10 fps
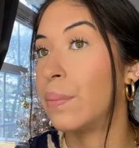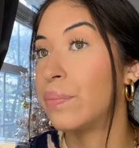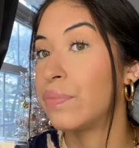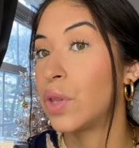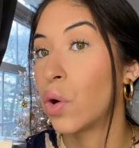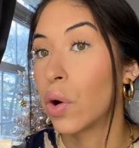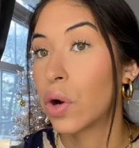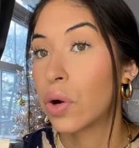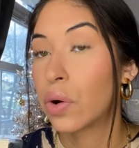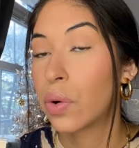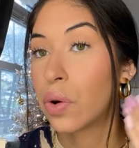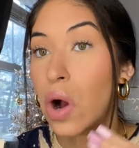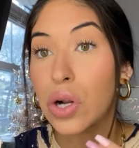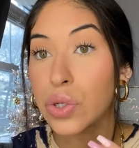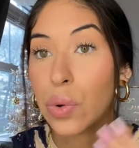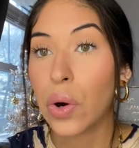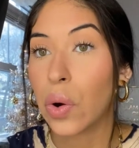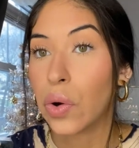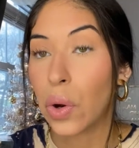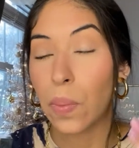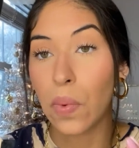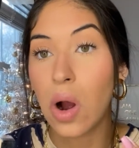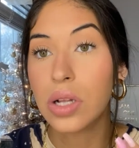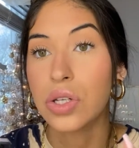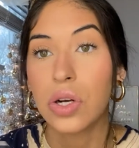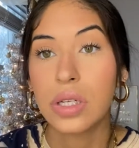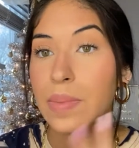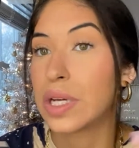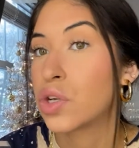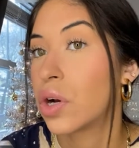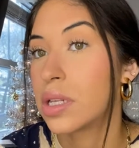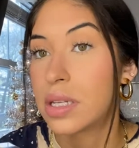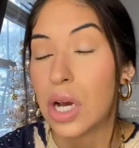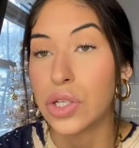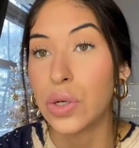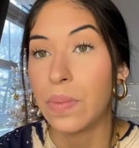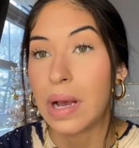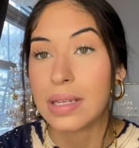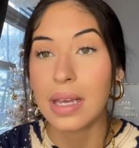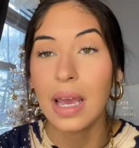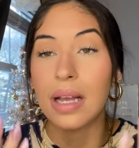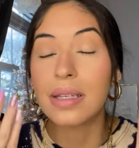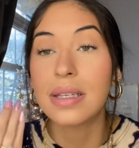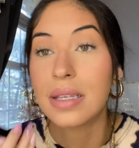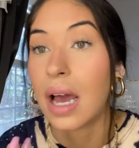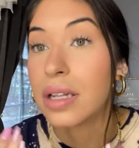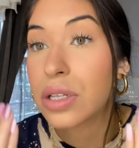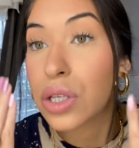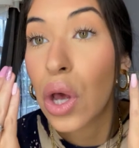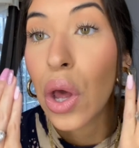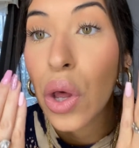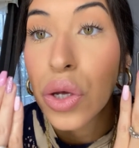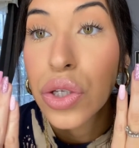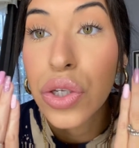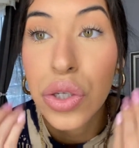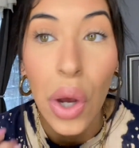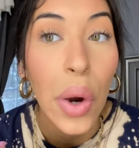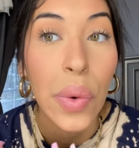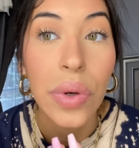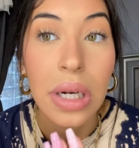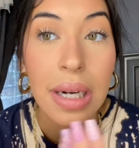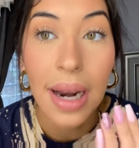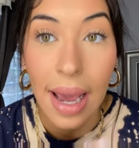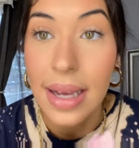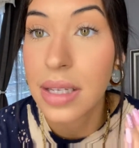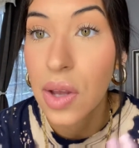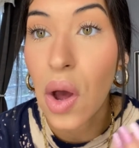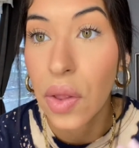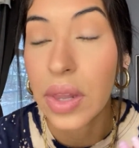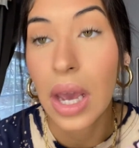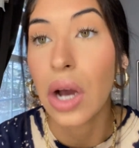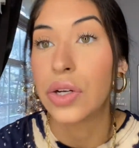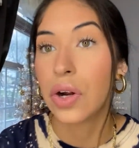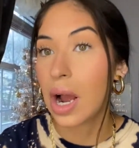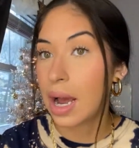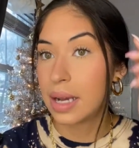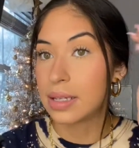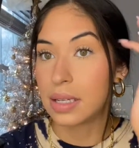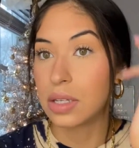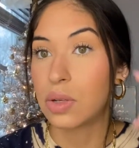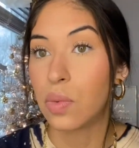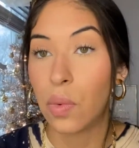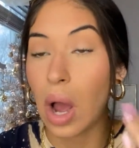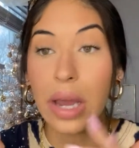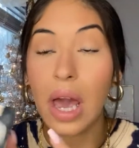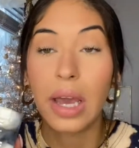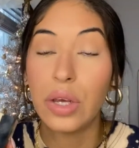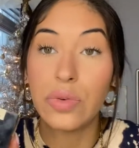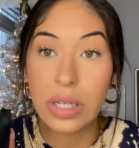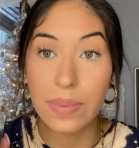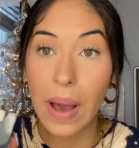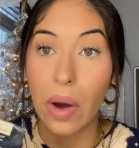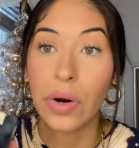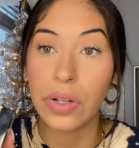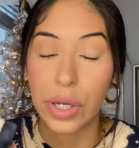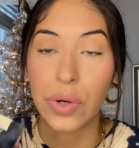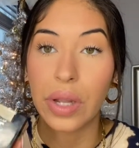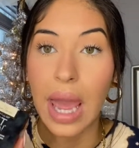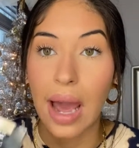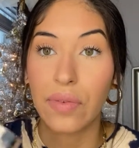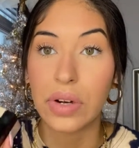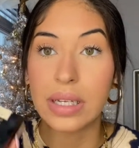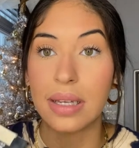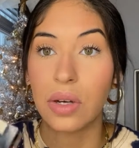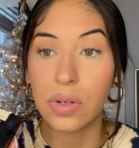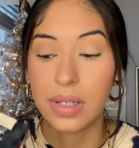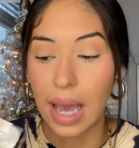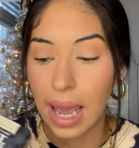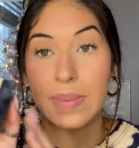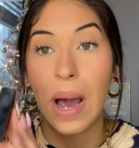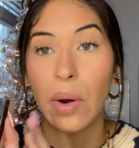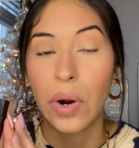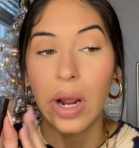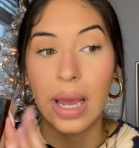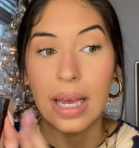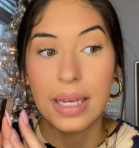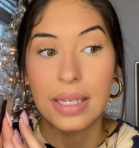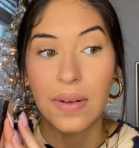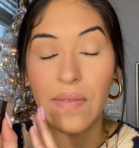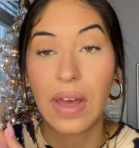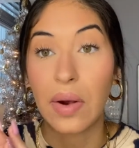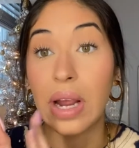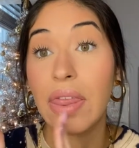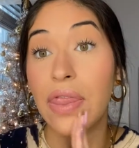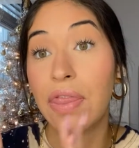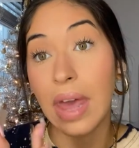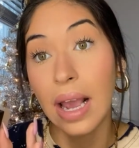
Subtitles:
your contour or your bronzer to make sure it's not too messy. It sets so nice on the under eyes. I use this powder literally every single day. Powder is very thick